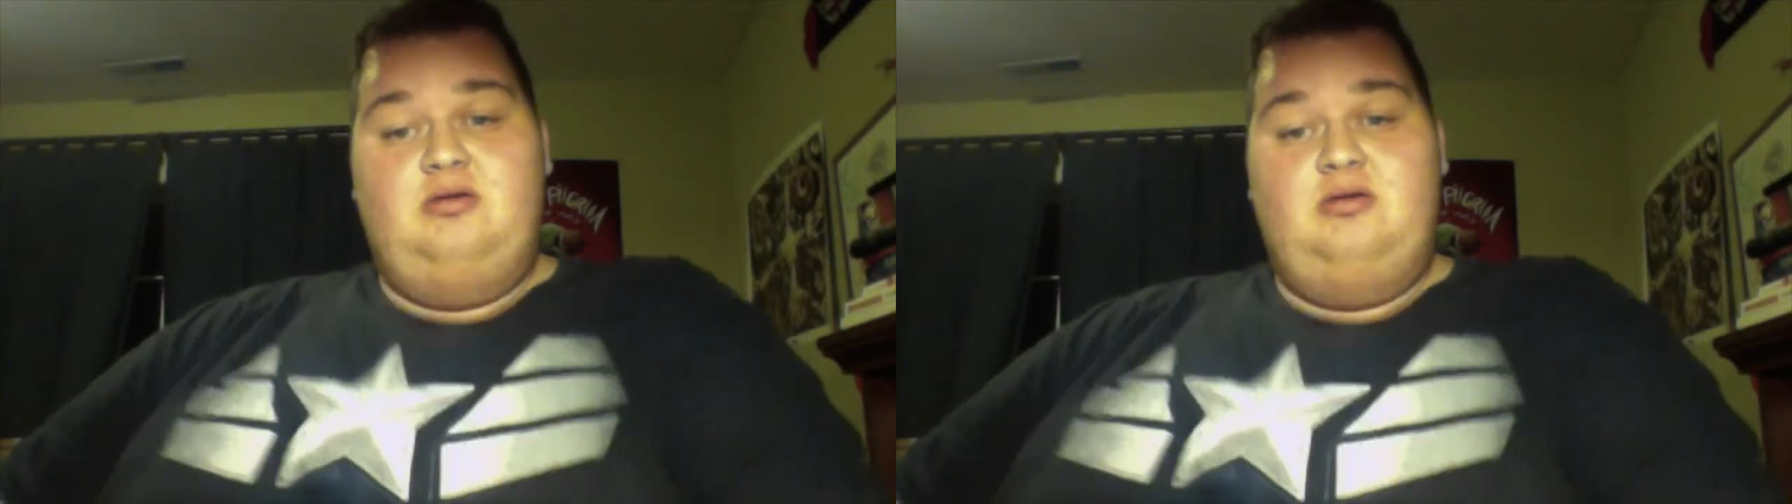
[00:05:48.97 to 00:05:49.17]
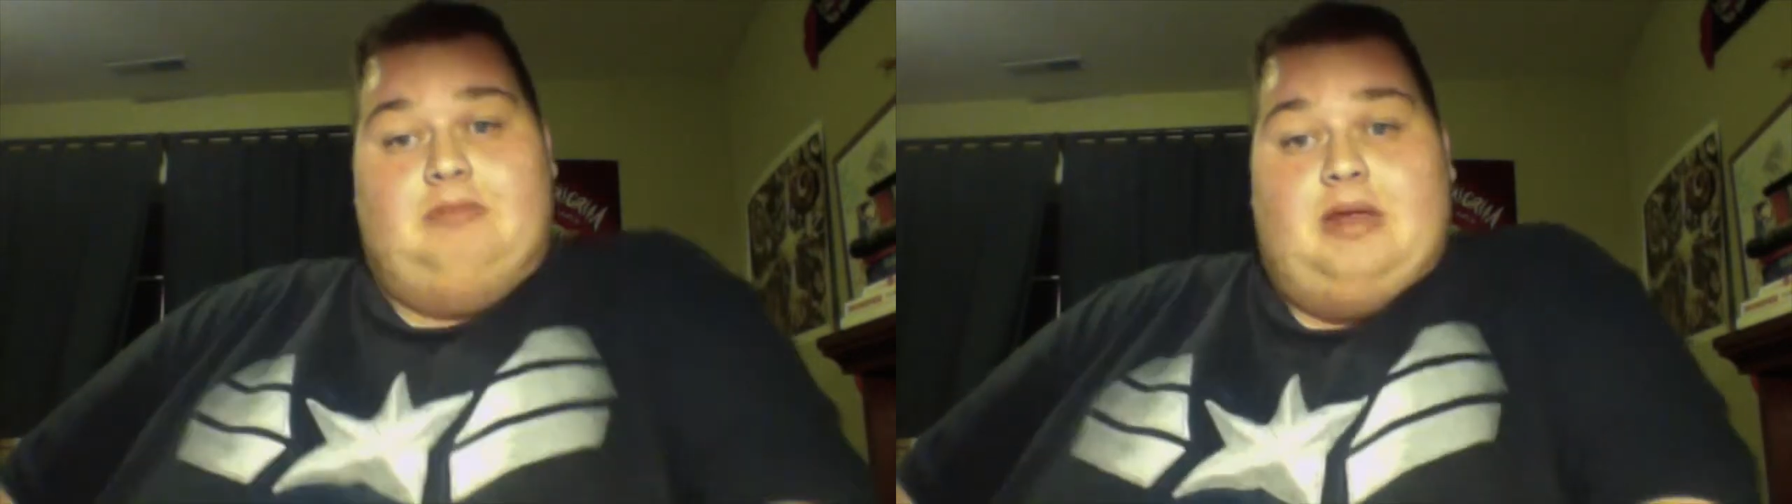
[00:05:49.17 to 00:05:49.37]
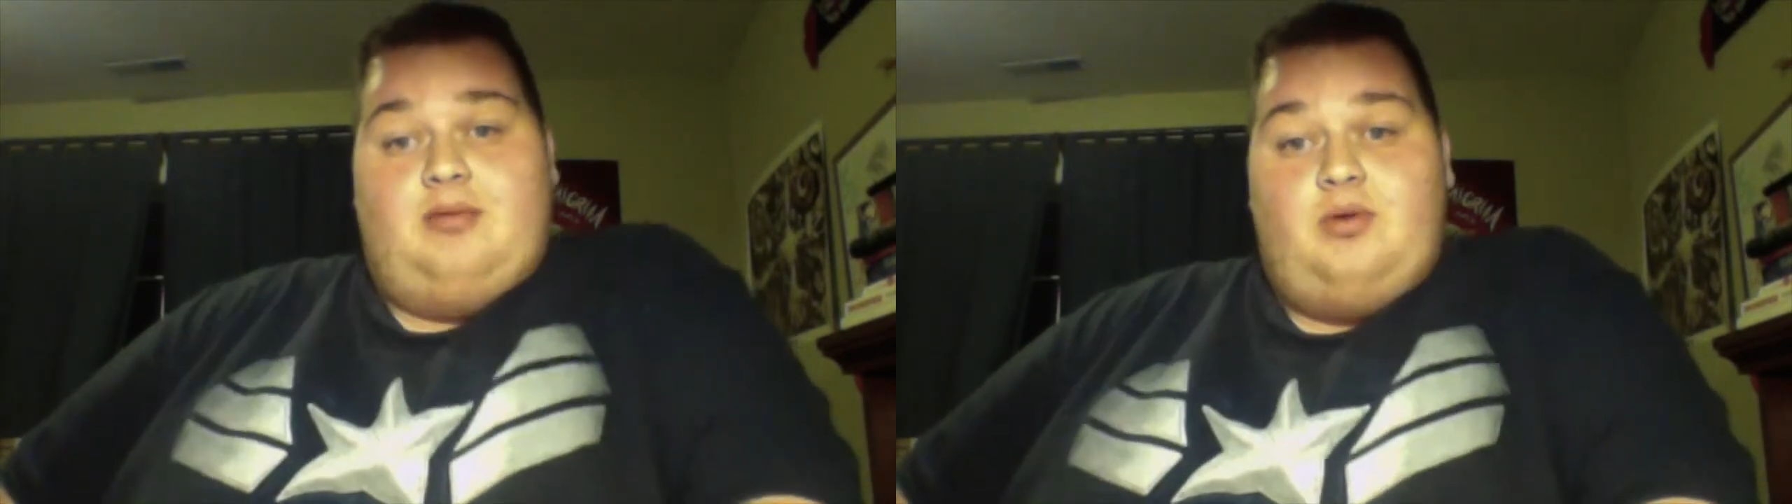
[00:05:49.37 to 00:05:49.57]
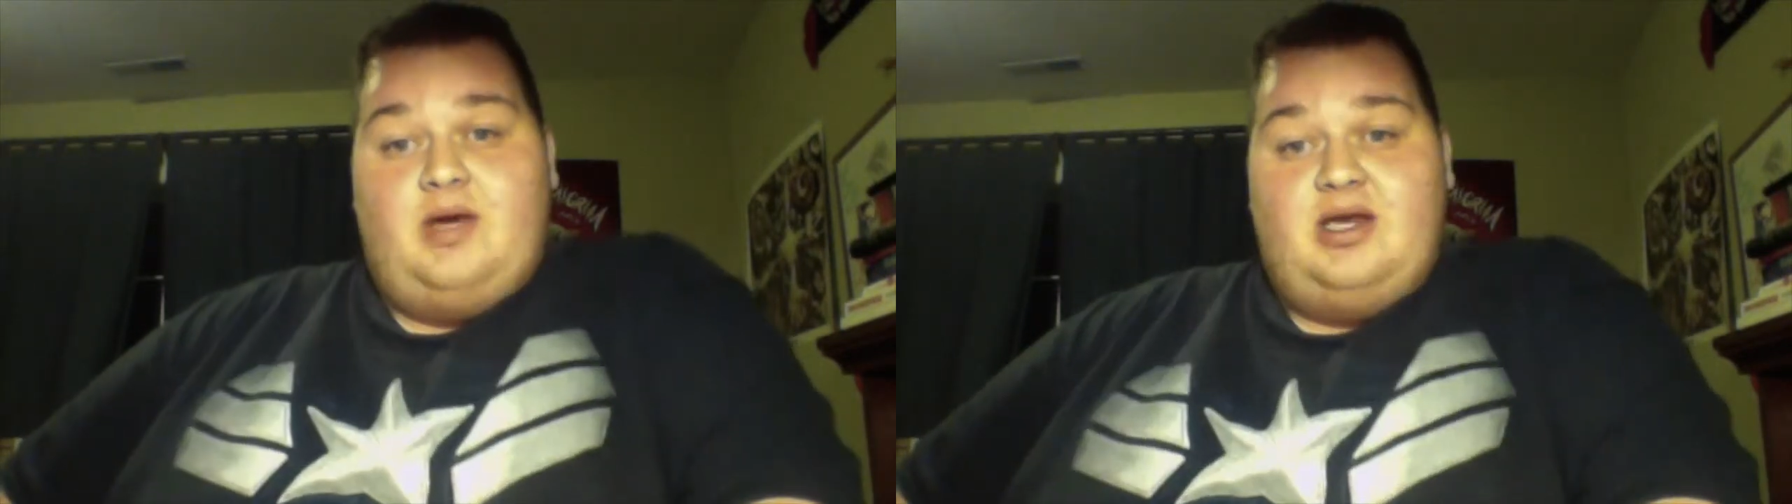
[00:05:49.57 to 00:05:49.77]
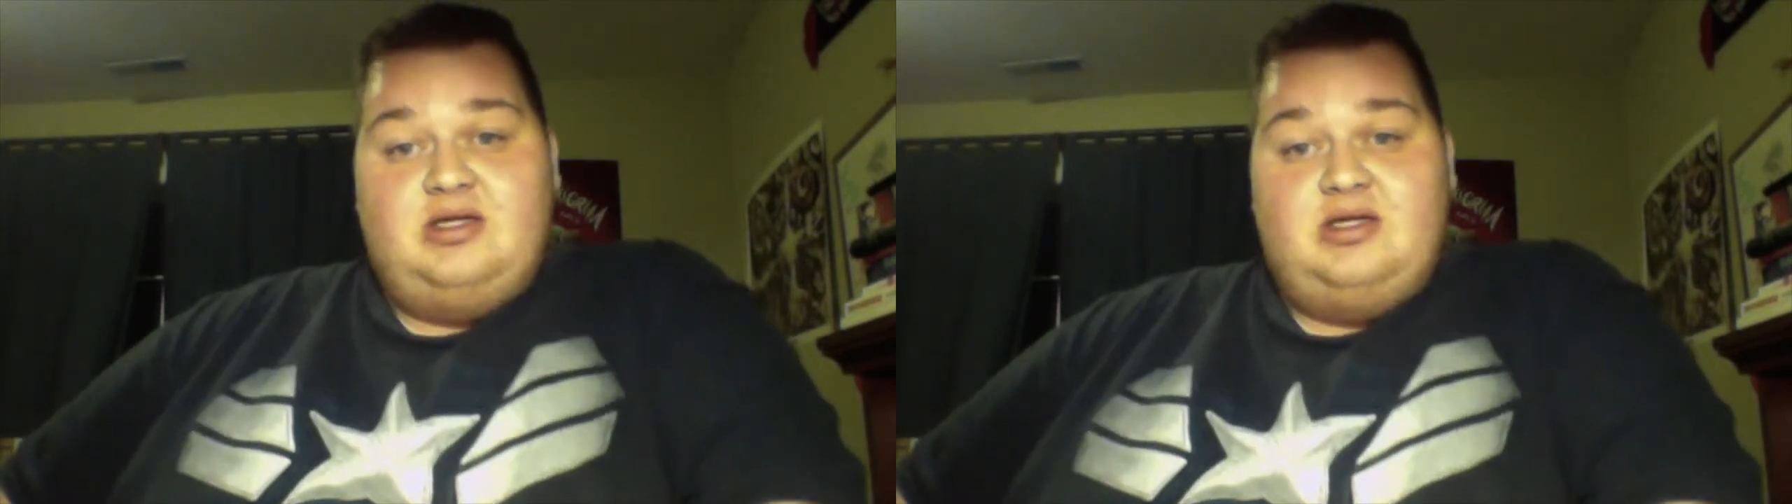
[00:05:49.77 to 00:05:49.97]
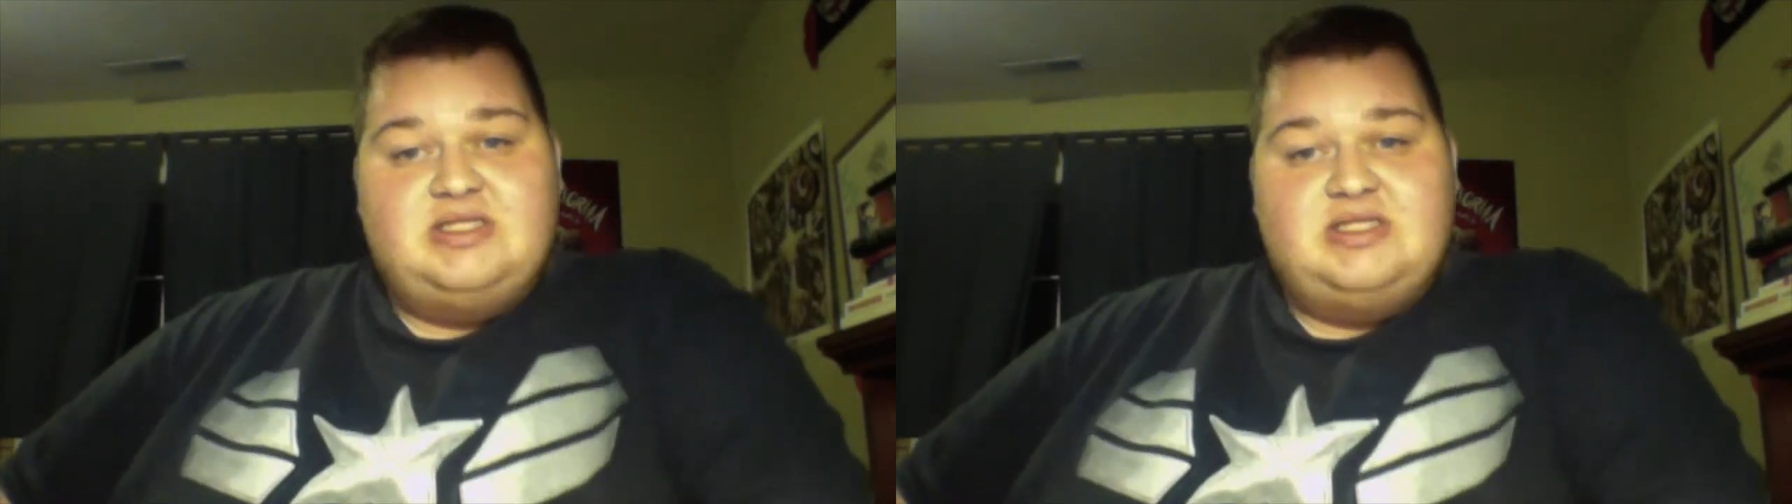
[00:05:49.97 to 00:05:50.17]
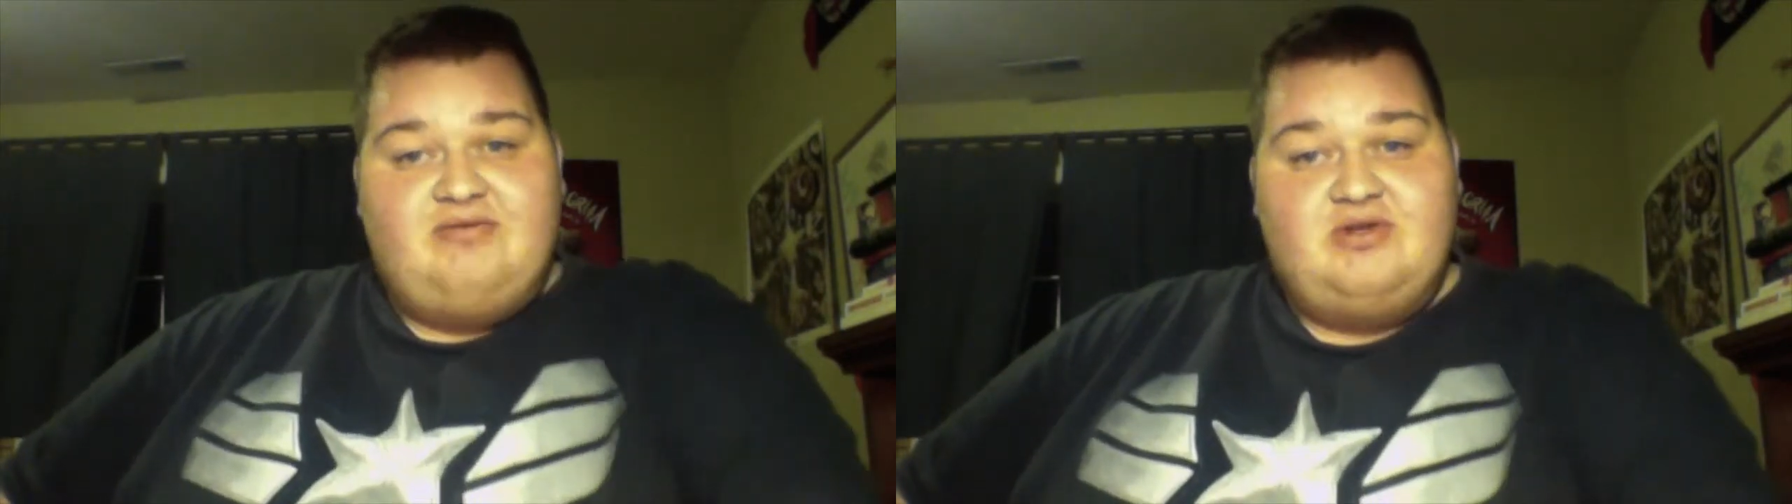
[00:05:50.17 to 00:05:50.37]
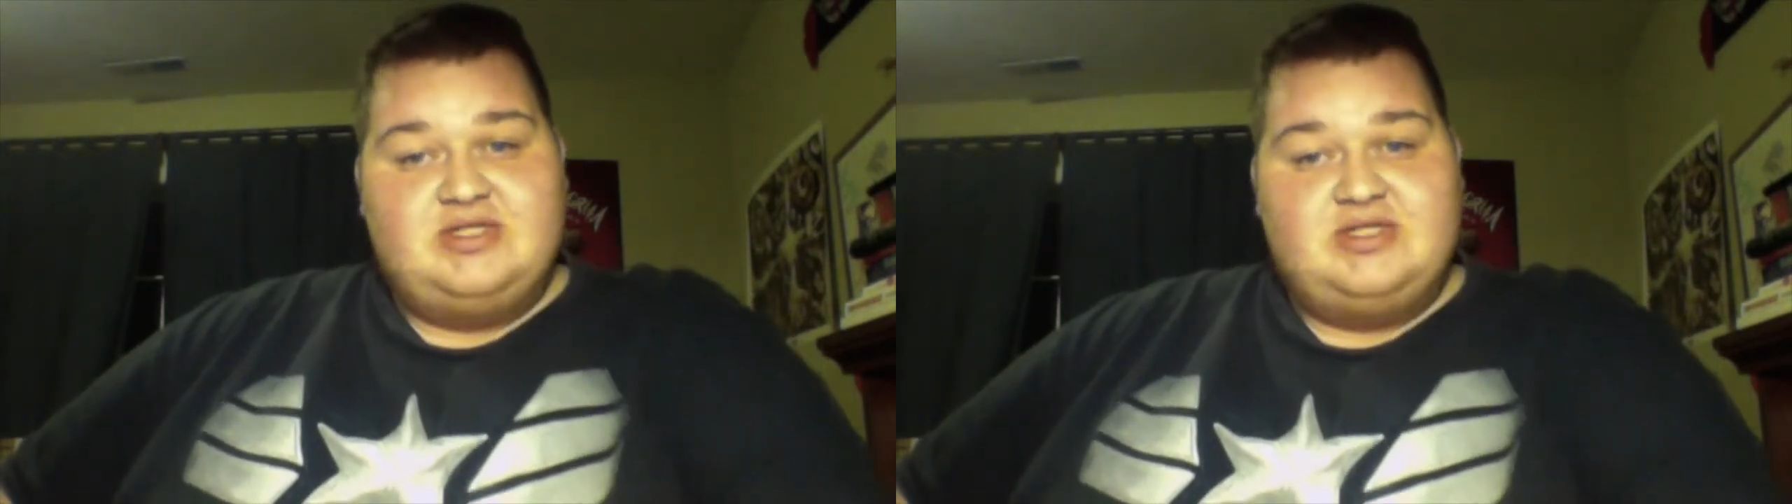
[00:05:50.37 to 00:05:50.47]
maybe waiting, see if there's